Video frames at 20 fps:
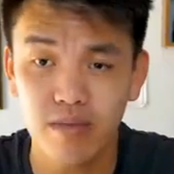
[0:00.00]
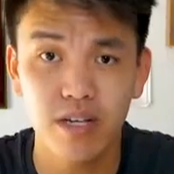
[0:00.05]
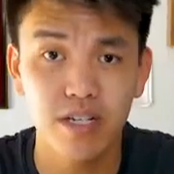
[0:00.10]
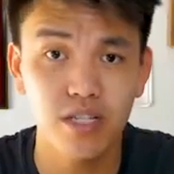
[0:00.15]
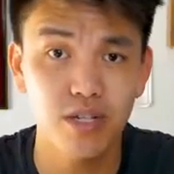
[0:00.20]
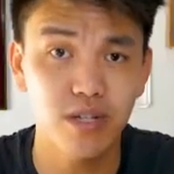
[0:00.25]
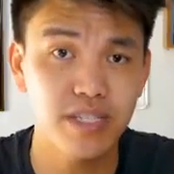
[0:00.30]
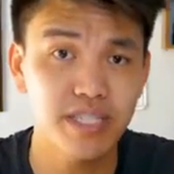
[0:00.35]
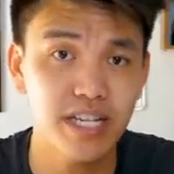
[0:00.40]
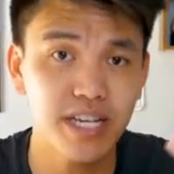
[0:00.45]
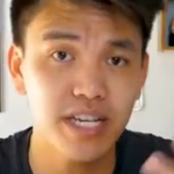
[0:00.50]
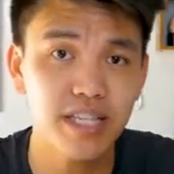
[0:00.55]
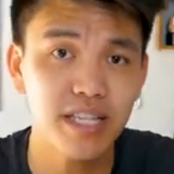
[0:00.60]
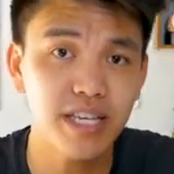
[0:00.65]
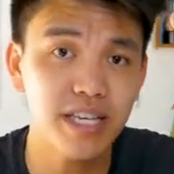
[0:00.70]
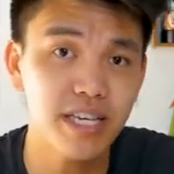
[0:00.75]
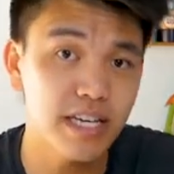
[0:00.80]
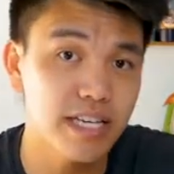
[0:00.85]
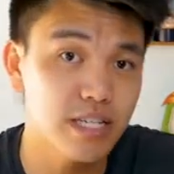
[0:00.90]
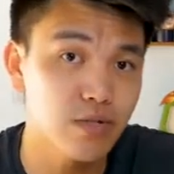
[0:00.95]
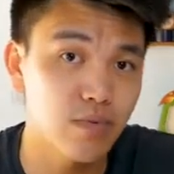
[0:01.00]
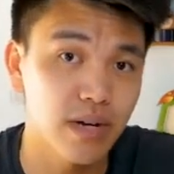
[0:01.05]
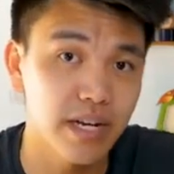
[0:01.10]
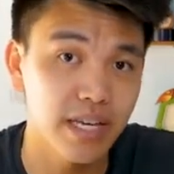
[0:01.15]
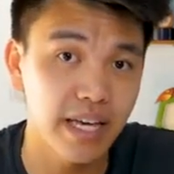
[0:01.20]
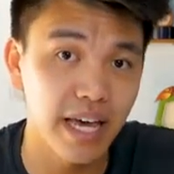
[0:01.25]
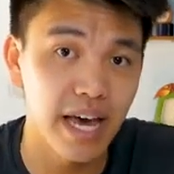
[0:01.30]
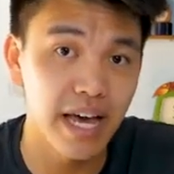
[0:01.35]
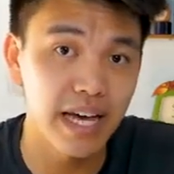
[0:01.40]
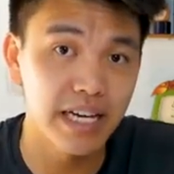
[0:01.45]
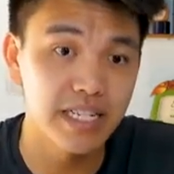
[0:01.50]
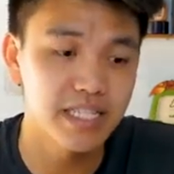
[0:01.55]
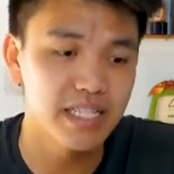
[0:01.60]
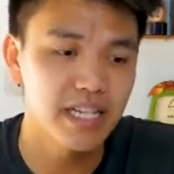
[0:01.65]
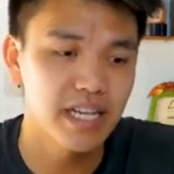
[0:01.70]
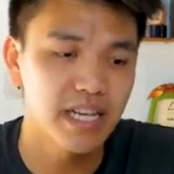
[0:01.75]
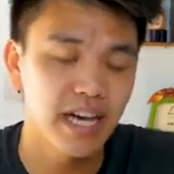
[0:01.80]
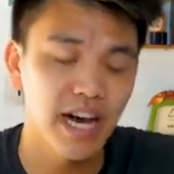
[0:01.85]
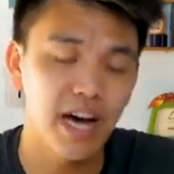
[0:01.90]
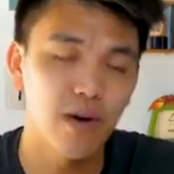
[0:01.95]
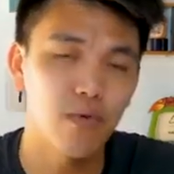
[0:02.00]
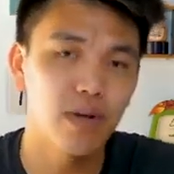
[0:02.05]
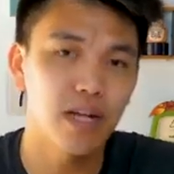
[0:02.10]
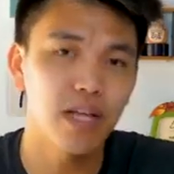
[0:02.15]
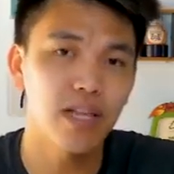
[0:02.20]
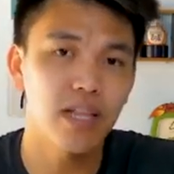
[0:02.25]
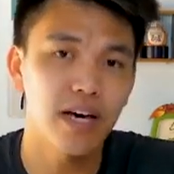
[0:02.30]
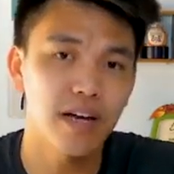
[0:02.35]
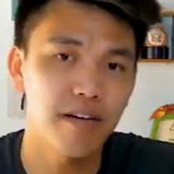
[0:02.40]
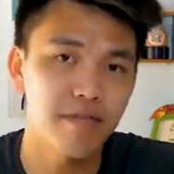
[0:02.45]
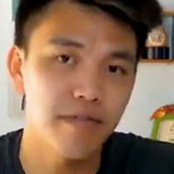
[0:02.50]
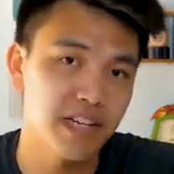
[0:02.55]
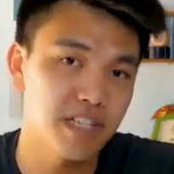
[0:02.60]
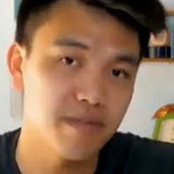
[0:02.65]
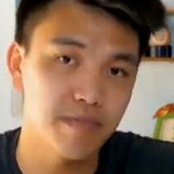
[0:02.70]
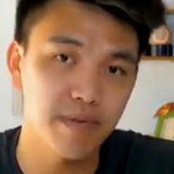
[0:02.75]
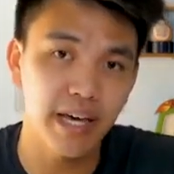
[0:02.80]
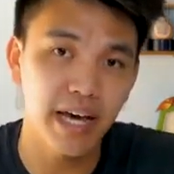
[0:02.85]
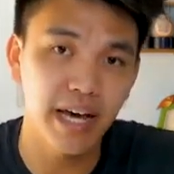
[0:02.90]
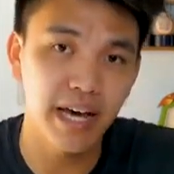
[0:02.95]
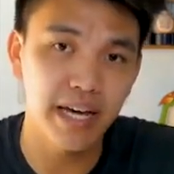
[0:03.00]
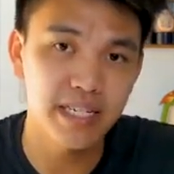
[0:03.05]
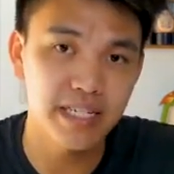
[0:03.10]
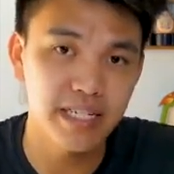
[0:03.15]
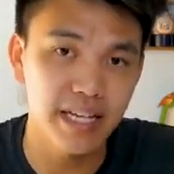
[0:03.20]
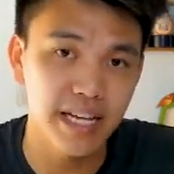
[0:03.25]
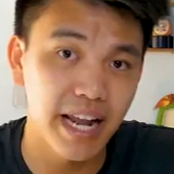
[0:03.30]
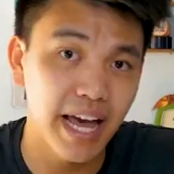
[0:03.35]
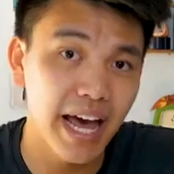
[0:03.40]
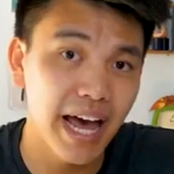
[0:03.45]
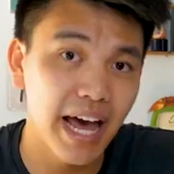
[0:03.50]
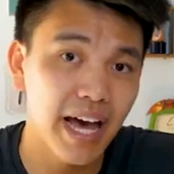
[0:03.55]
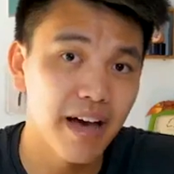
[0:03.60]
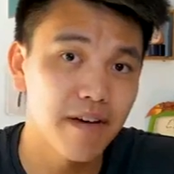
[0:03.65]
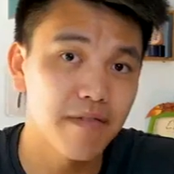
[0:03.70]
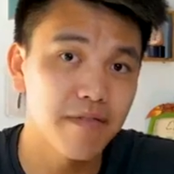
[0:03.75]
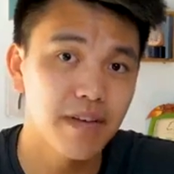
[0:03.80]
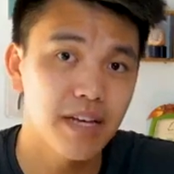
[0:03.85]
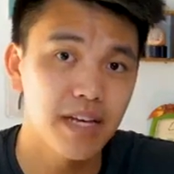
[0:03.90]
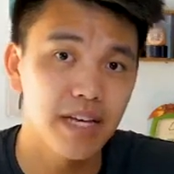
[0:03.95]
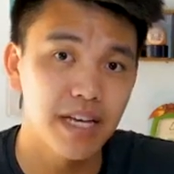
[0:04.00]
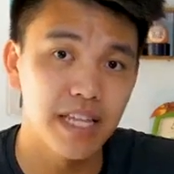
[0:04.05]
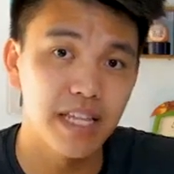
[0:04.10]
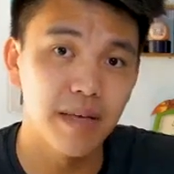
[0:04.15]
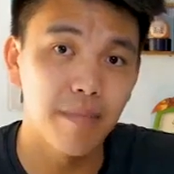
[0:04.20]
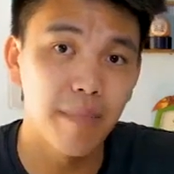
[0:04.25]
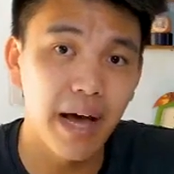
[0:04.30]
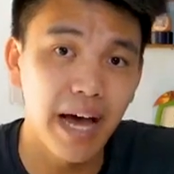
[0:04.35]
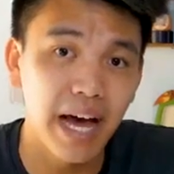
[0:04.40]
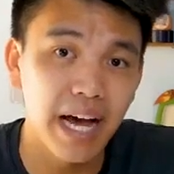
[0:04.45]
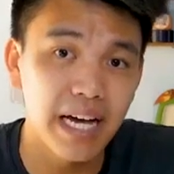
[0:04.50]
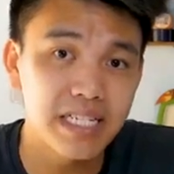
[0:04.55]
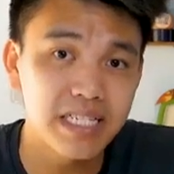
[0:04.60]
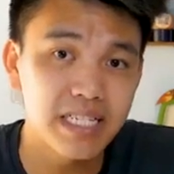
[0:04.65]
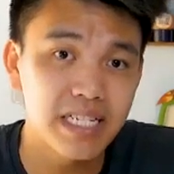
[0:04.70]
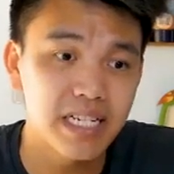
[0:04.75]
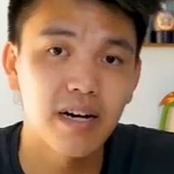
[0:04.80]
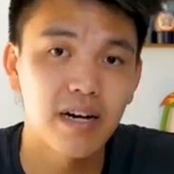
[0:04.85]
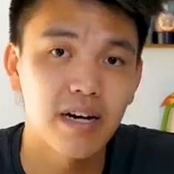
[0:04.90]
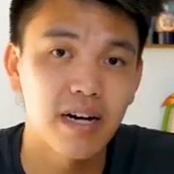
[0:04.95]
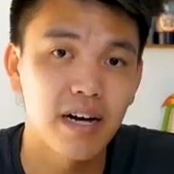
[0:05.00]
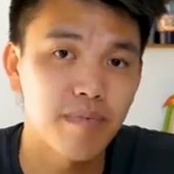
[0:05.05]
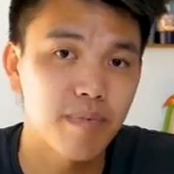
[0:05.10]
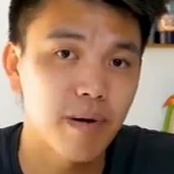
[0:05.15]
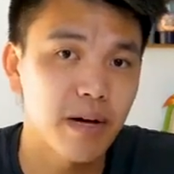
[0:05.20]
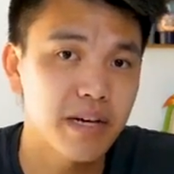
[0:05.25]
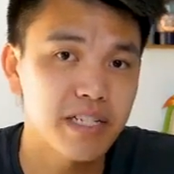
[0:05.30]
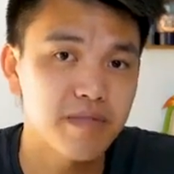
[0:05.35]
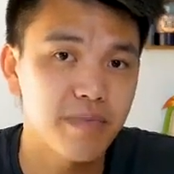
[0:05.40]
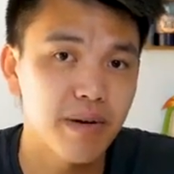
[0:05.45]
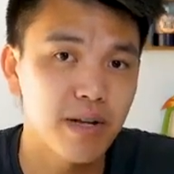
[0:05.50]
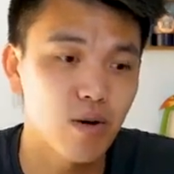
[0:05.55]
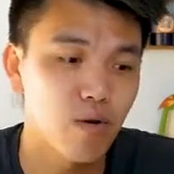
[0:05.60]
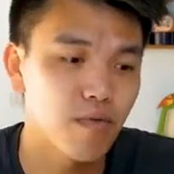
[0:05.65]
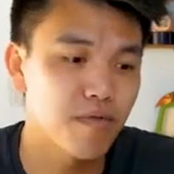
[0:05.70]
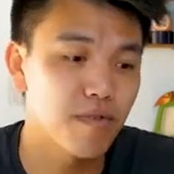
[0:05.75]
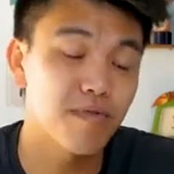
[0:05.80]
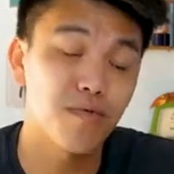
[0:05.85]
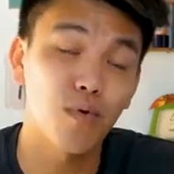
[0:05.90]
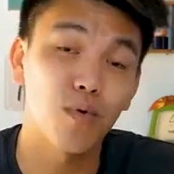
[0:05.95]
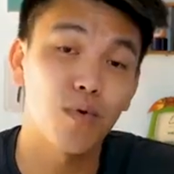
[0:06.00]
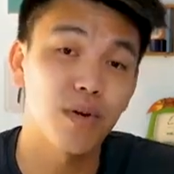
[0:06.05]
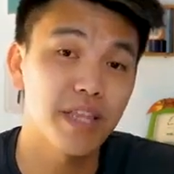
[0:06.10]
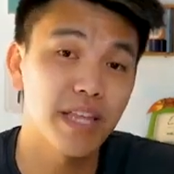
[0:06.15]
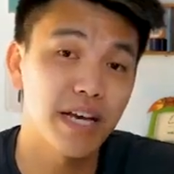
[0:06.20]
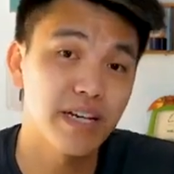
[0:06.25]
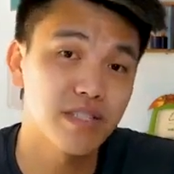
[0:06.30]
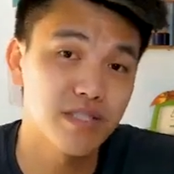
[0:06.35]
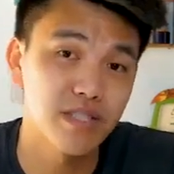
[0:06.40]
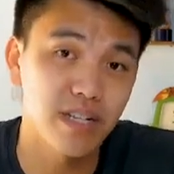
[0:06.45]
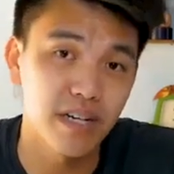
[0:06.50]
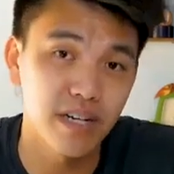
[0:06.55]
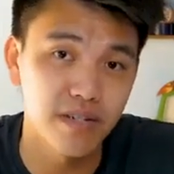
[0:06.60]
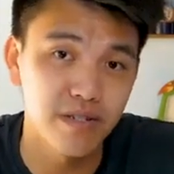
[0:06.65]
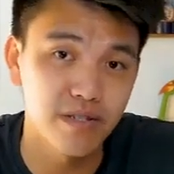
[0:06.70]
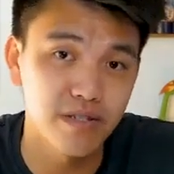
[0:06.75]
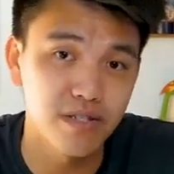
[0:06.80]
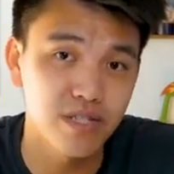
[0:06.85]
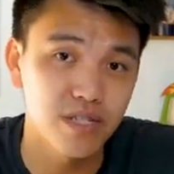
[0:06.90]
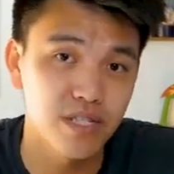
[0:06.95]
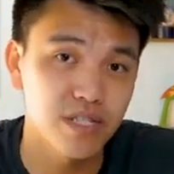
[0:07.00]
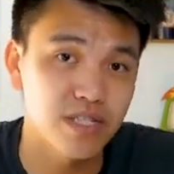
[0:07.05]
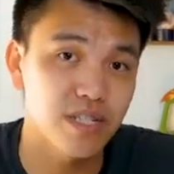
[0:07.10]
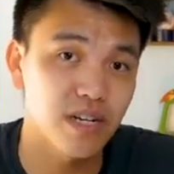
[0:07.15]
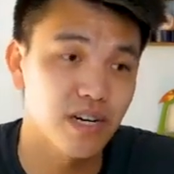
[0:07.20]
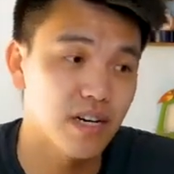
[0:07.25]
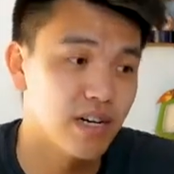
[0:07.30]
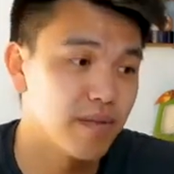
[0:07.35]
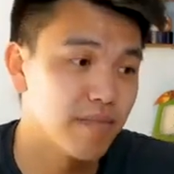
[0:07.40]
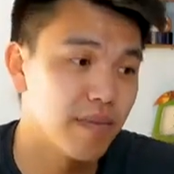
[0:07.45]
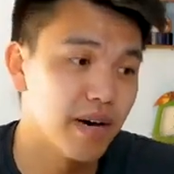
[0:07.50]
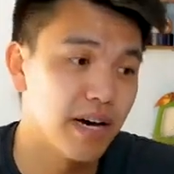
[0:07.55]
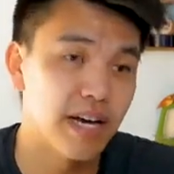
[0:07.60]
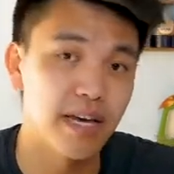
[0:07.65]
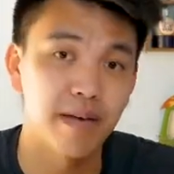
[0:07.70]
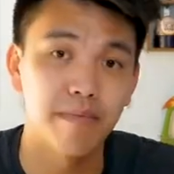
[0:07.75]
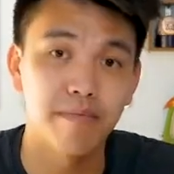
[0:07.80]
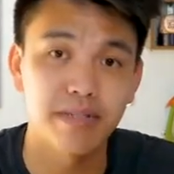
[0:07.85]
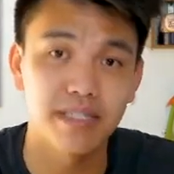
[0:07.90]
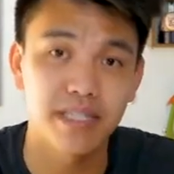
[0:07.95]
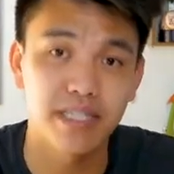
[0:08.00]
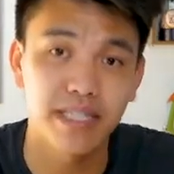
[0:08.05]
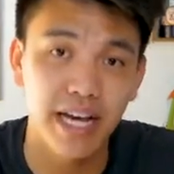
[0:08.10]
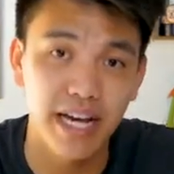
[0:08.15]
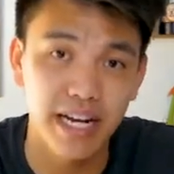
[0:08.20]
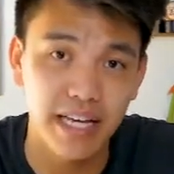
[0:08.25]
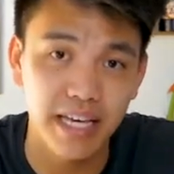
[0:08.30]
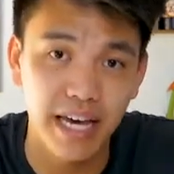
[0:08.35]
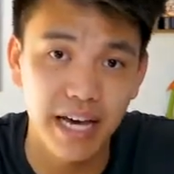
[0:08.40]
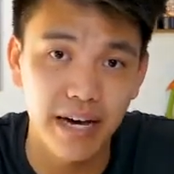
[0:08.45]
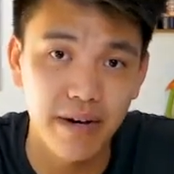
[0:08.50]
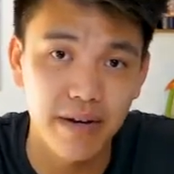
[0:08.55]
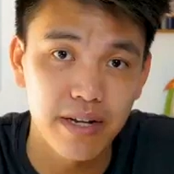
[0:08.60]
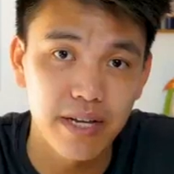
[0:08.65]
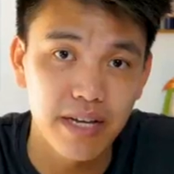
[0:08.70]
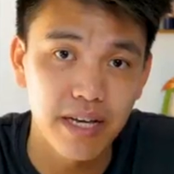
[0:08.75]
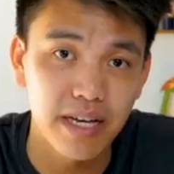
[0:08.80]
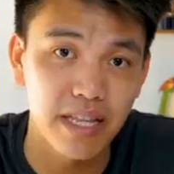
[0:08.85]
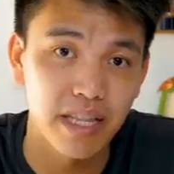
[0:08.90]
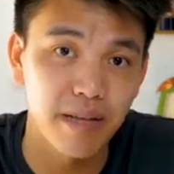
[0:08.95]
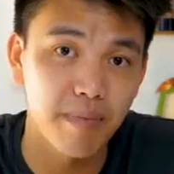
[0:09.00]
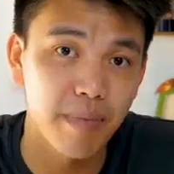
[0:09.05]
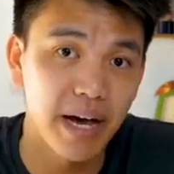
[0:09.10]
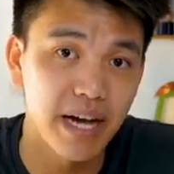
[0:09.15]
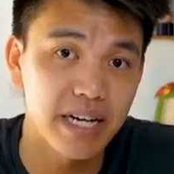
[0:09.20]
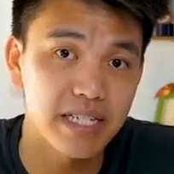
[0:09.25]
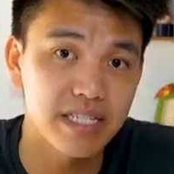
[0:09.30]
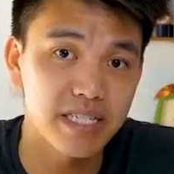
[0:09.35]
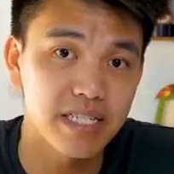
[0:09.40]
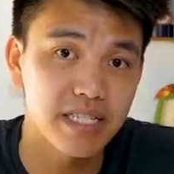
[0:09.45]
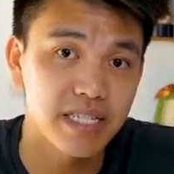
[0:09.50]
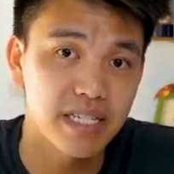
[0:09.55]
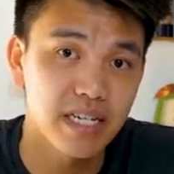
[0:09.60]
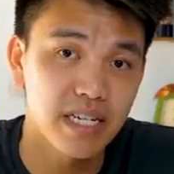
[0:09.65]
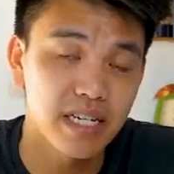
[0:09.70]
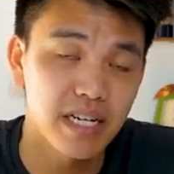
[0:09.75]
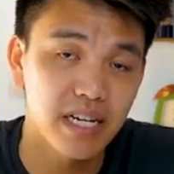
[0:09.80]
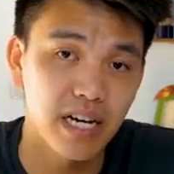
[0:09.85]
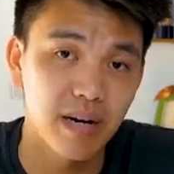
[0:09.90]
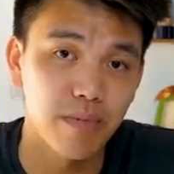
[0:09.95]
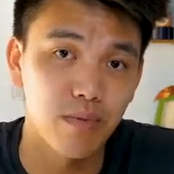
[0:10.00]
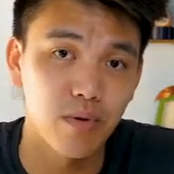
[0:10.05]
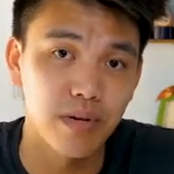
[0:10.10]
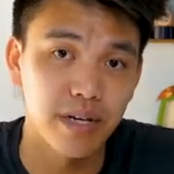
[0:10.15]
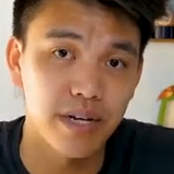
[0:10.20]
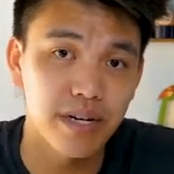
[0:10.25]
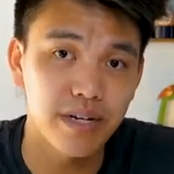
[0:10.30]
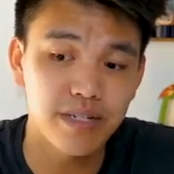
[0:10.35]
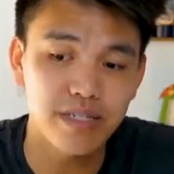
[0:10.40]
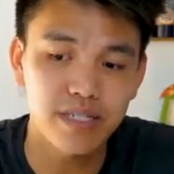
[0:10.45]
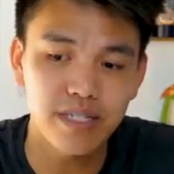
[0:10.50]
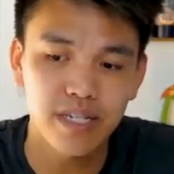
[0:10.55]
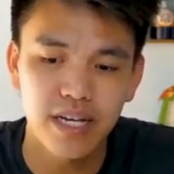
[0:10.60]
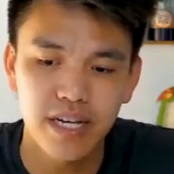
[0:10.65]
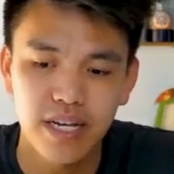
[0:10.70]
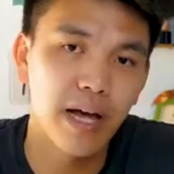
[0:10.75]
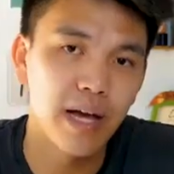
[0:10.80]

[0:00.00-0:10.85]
So the second thing is running ads. I run a lot of Facebook ads and have in the past. I've probably spent over $40,000 just on my business ad account in the past couple of years.